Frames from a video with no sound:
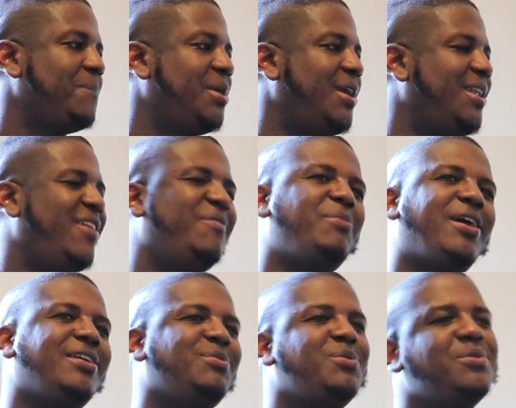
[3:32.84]
and
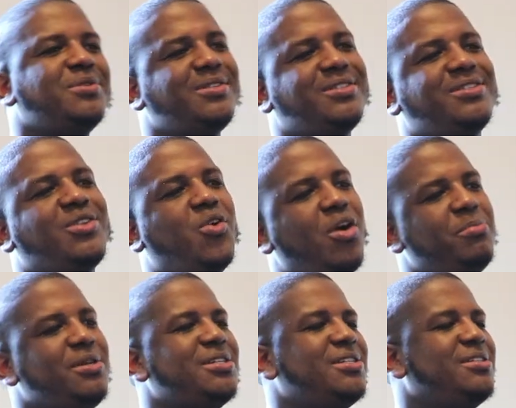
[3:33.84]
everybody wanted throwing
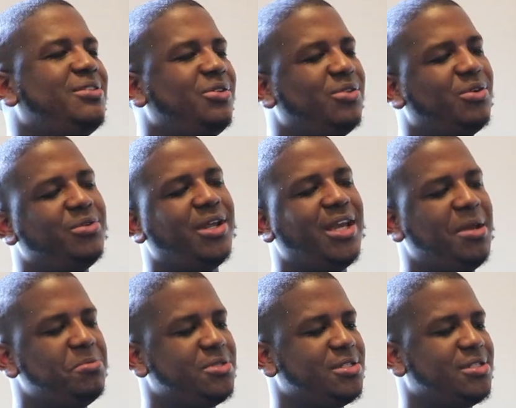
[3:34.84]
me, you know,
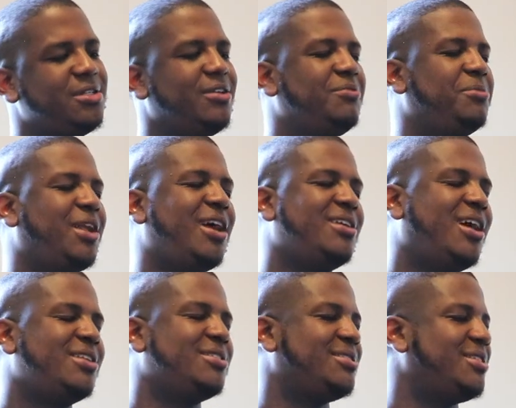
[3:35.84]
names and stuff. But I,
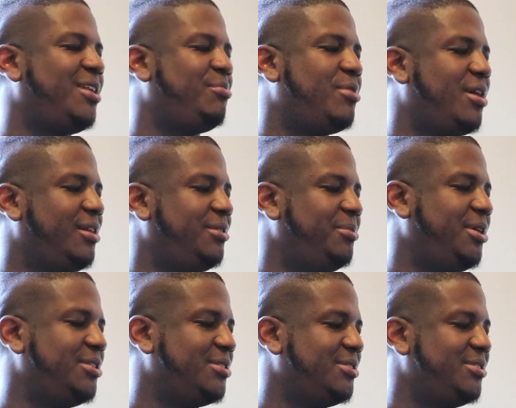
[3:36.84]
I just say The
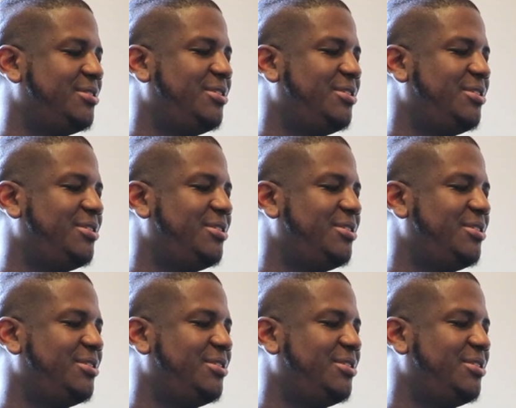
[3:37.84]
Proclamation.